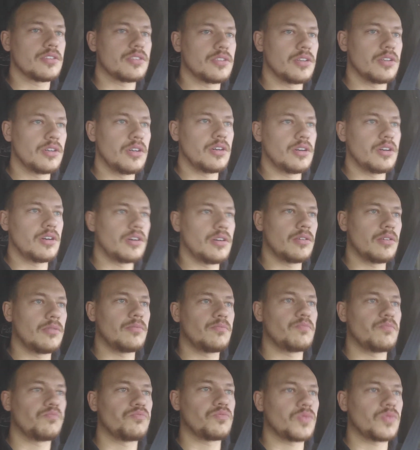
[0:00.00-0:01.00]
So
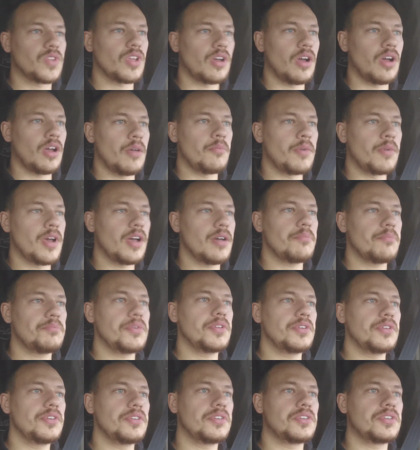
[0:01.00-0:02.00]
I'm
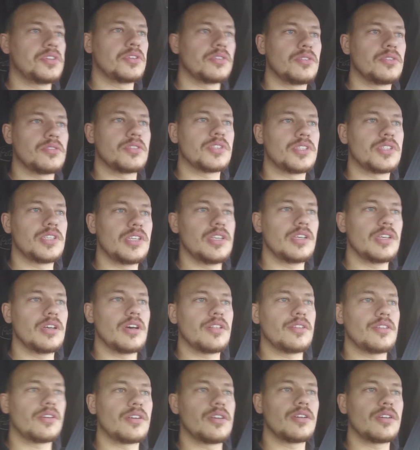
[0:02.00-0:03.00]
happy to see
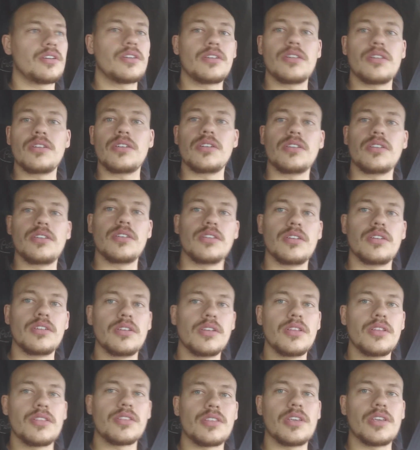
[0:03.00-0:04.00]
other
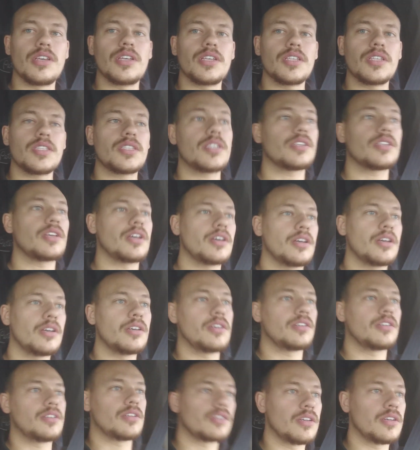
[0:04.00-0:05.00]
things
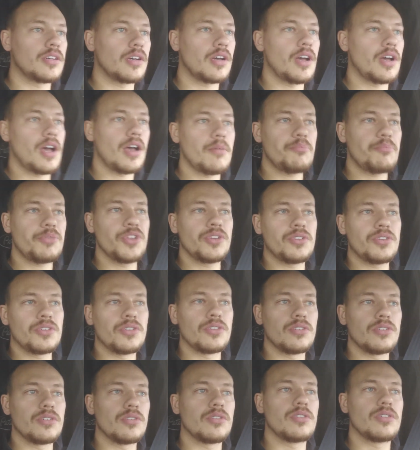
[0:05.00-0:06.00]
and happy
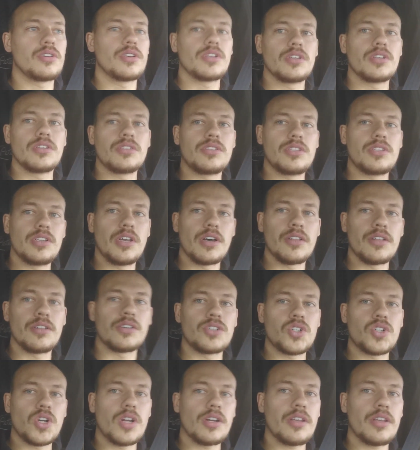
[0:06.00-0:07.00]
to see
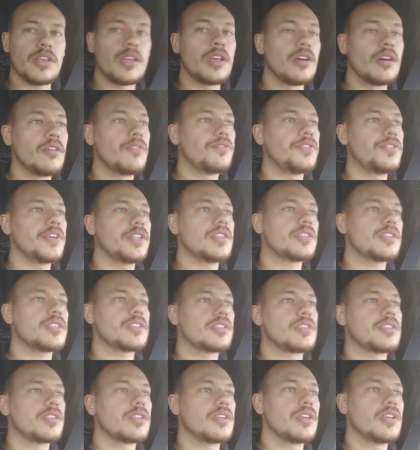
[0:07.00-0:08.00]
other trucking
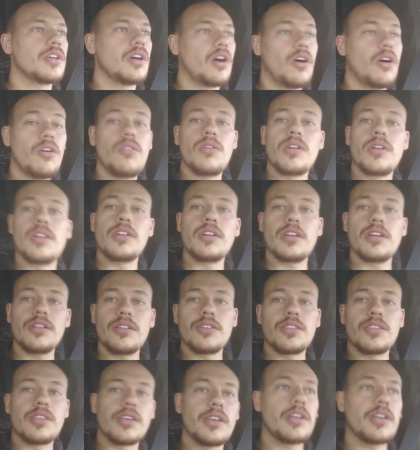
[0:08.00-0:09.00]
outfits. Oh, and
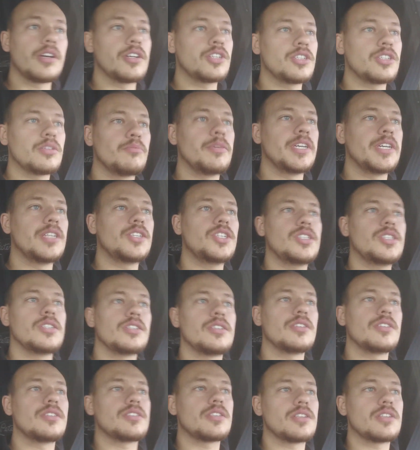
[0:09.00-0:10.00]
another thing I should mention
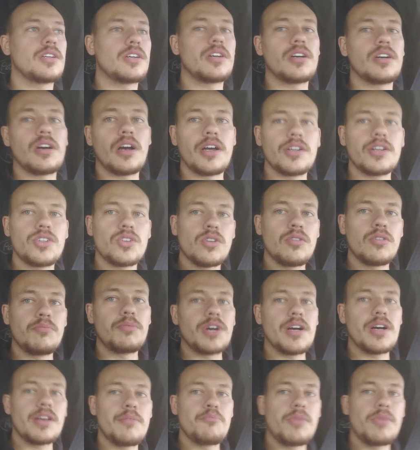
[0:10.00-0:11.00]
is I drove
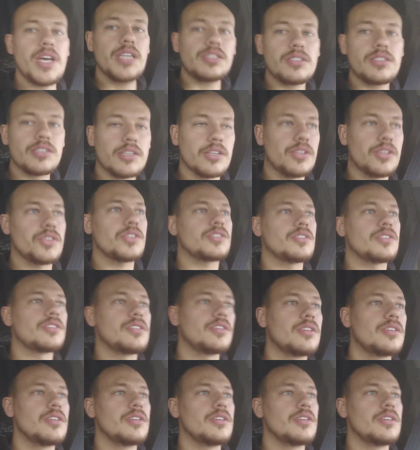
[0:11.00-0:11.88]
by Messick's.